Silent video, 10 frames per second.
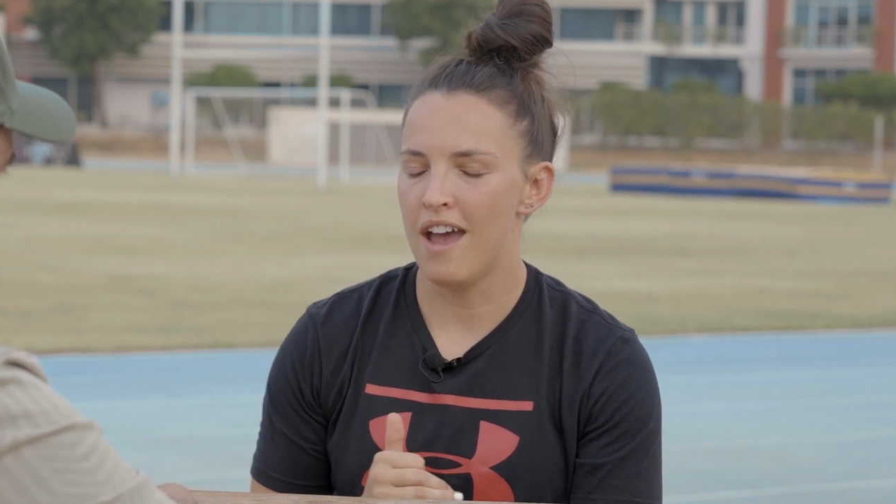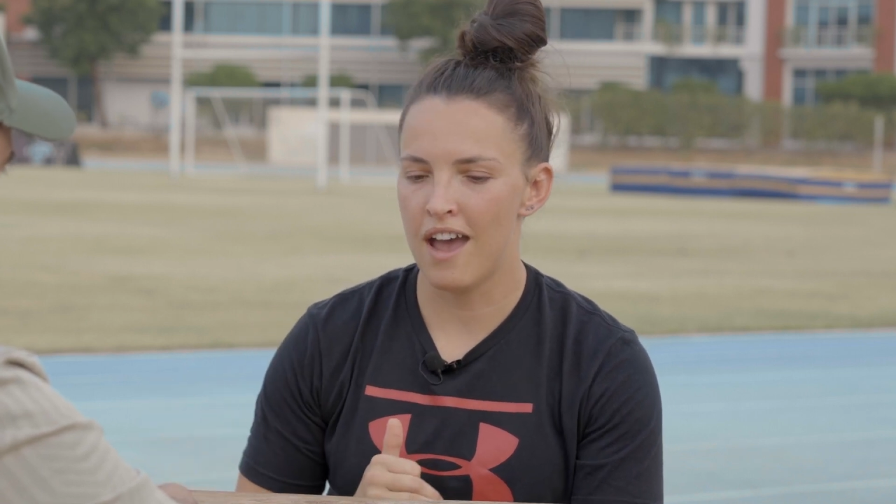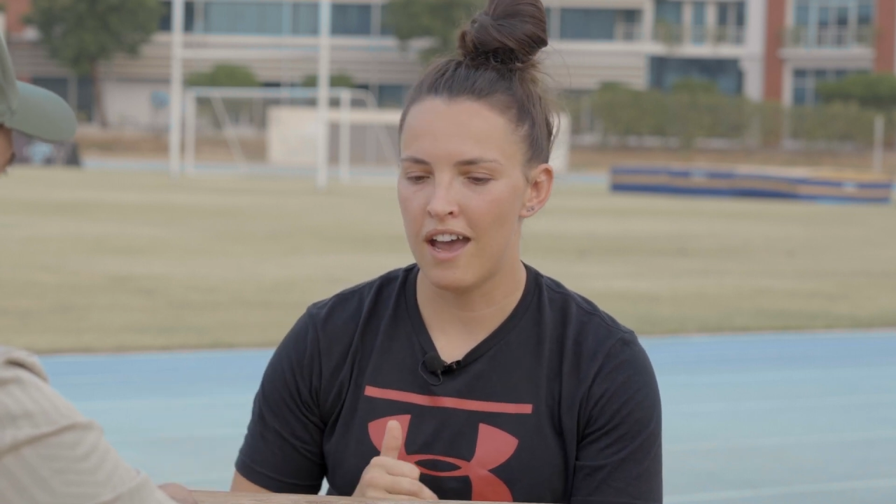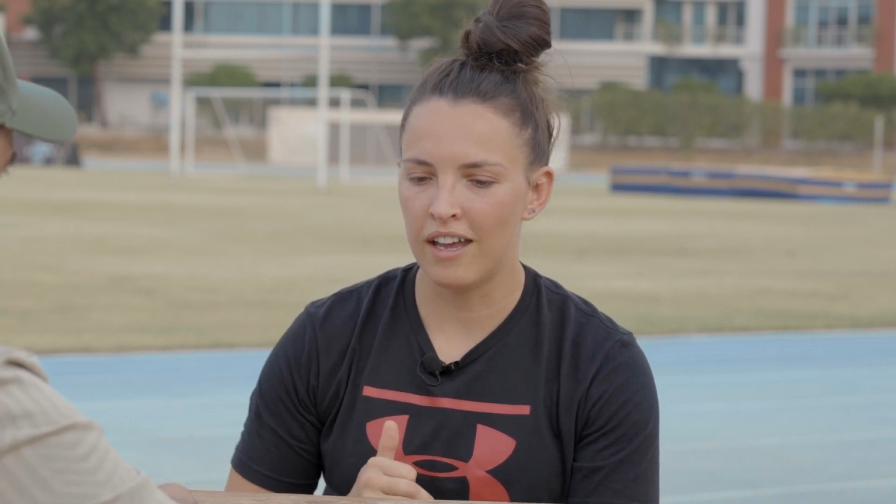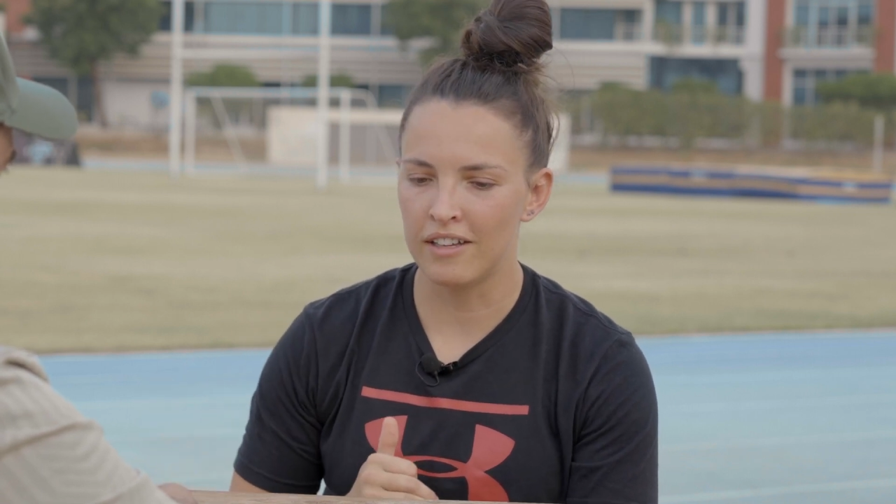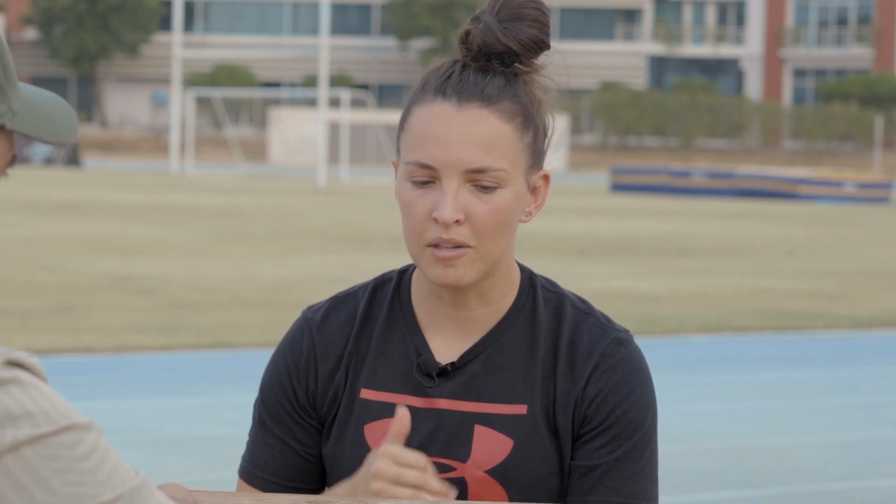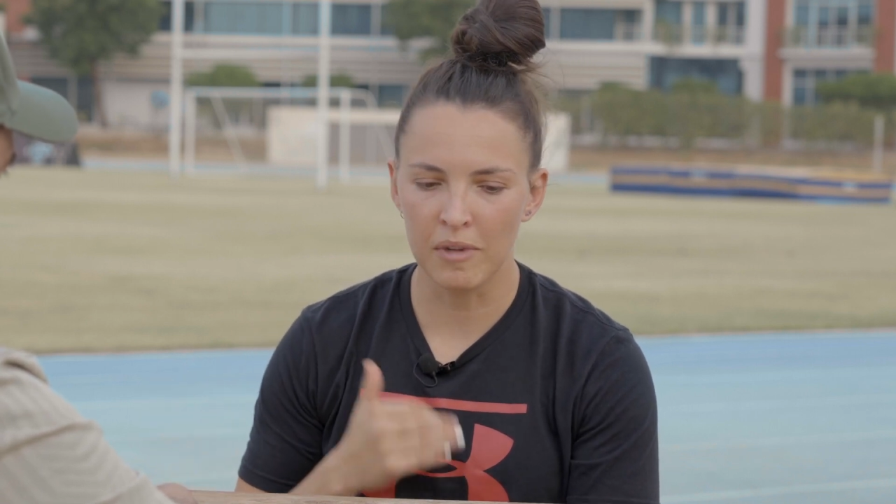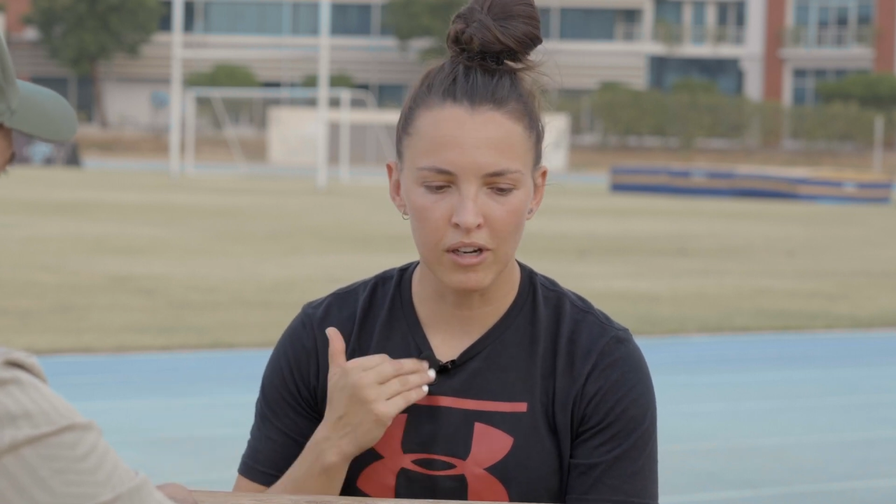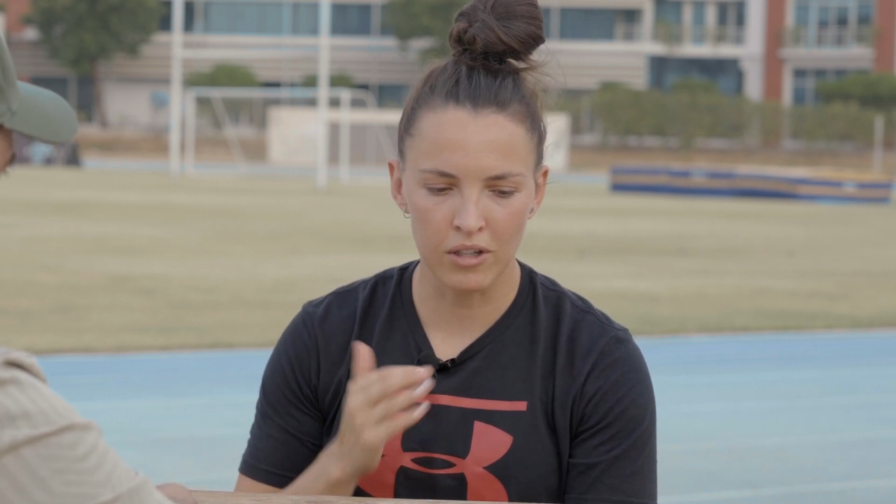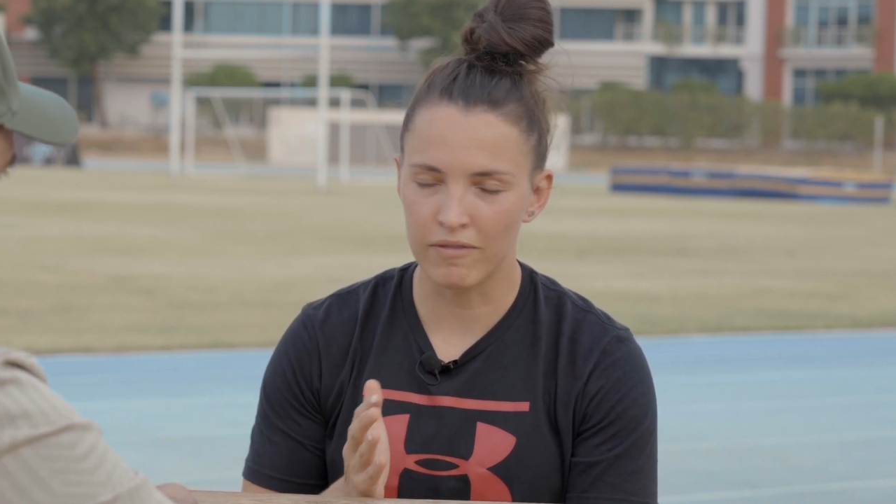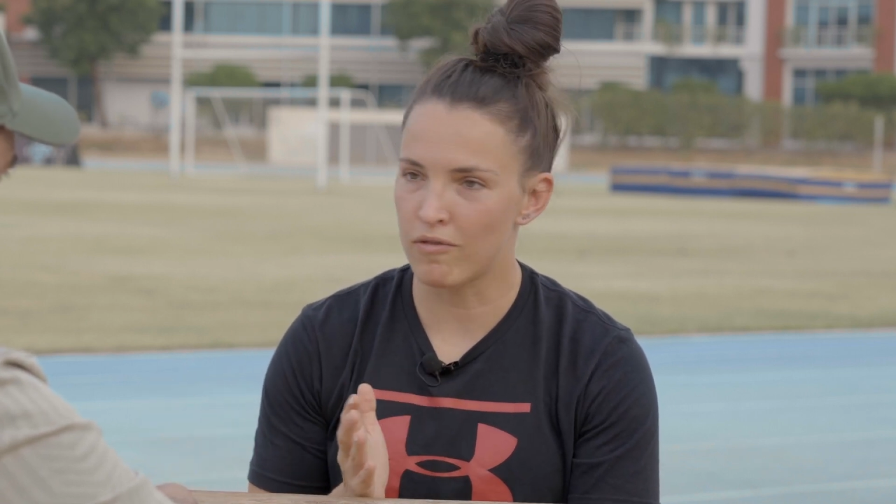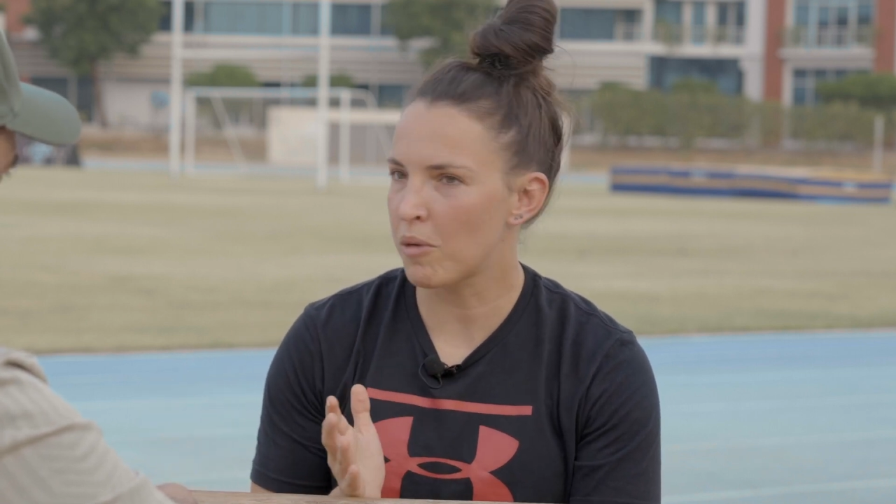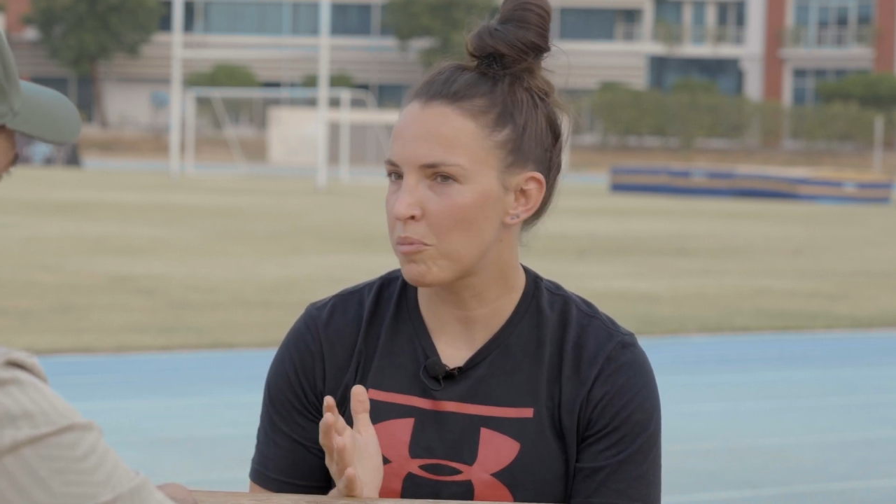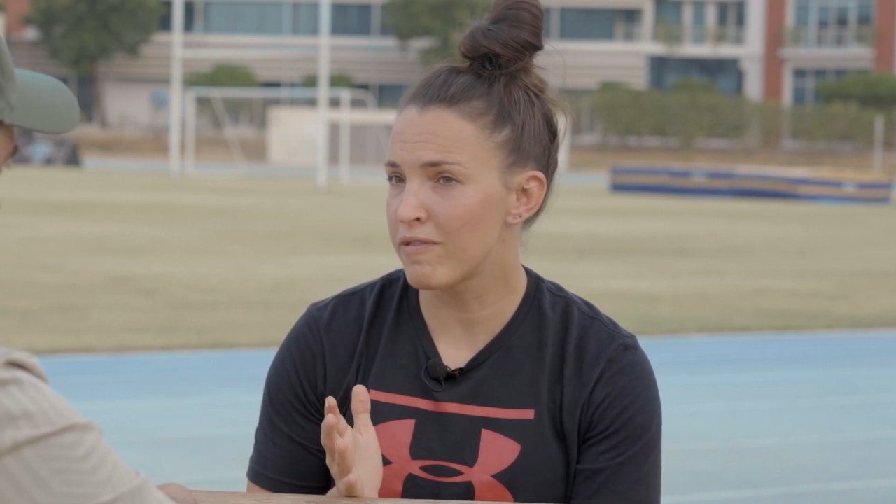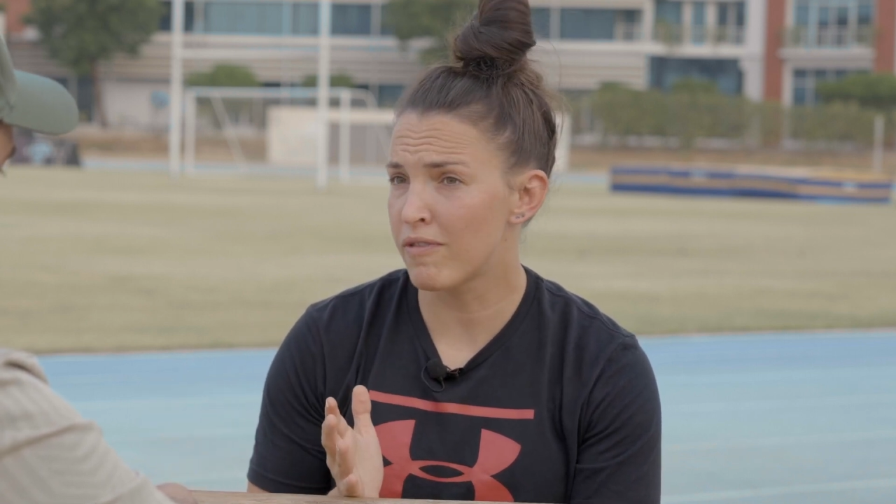And I made lots of
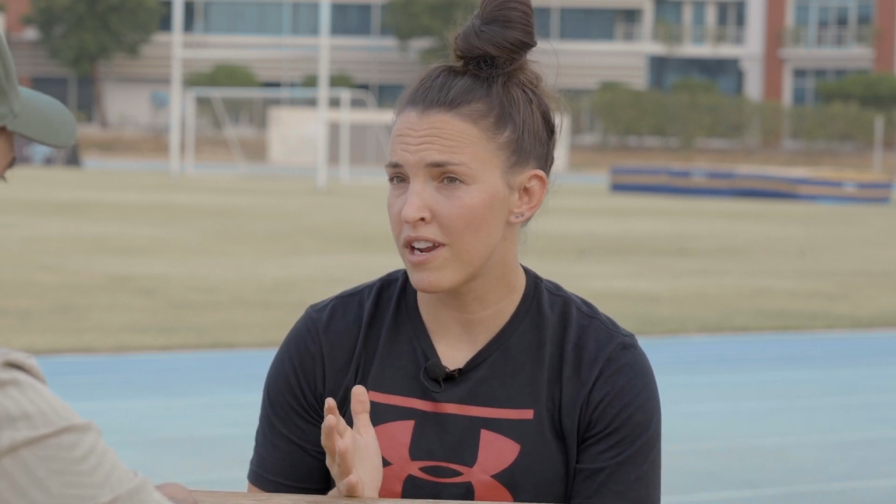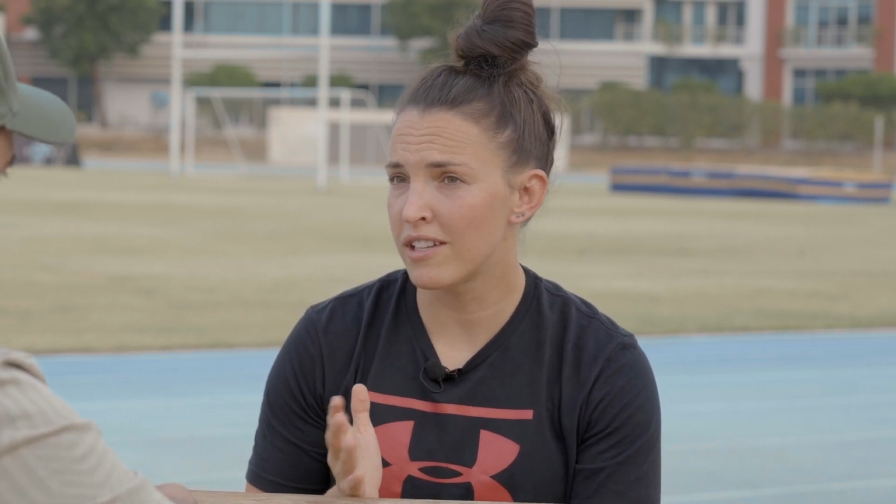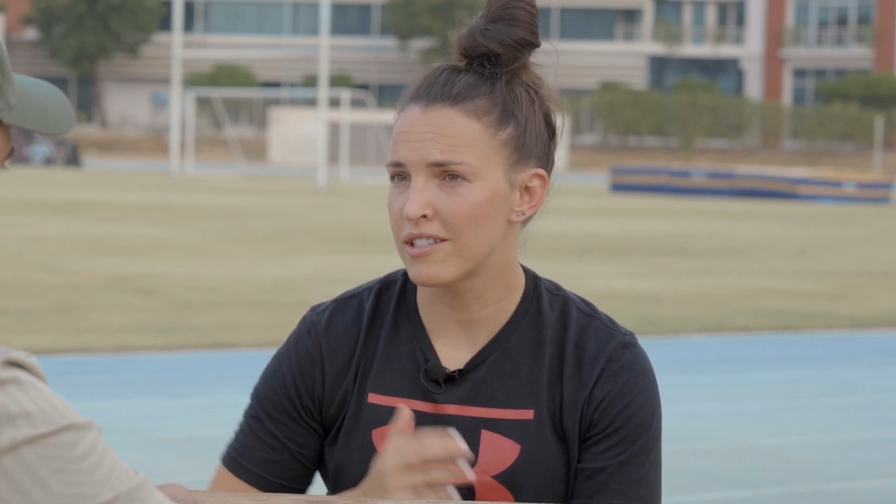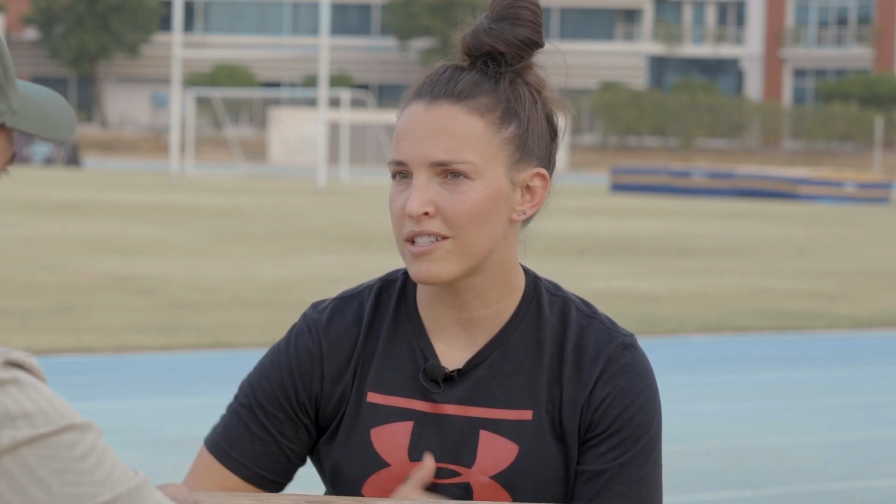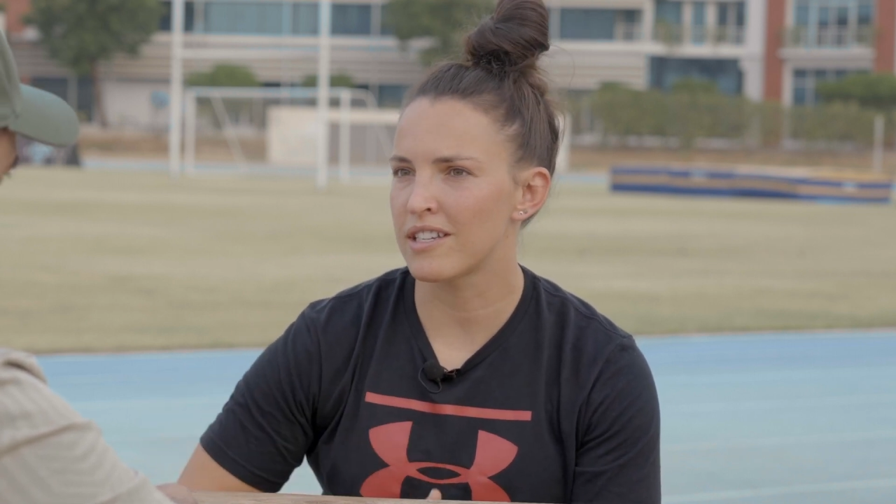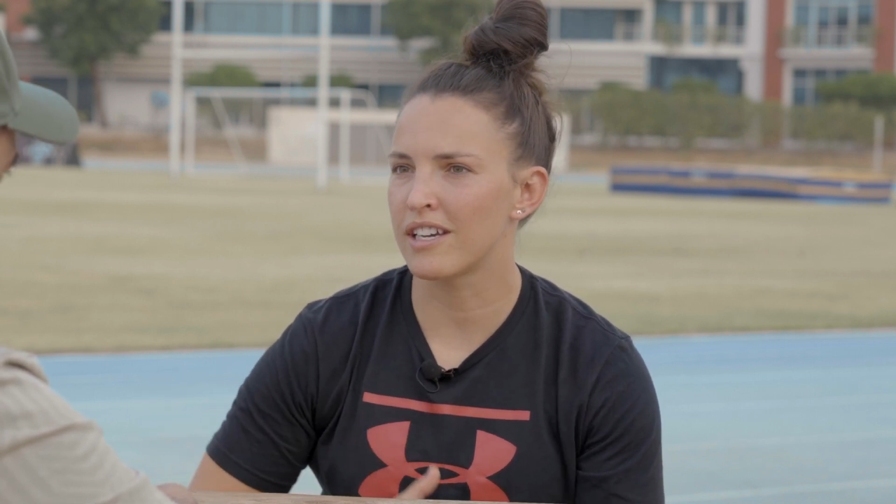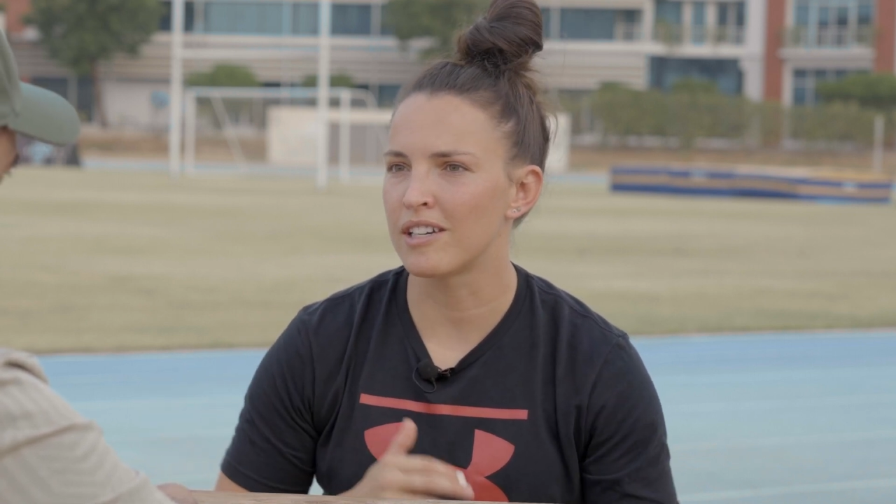rugby friends.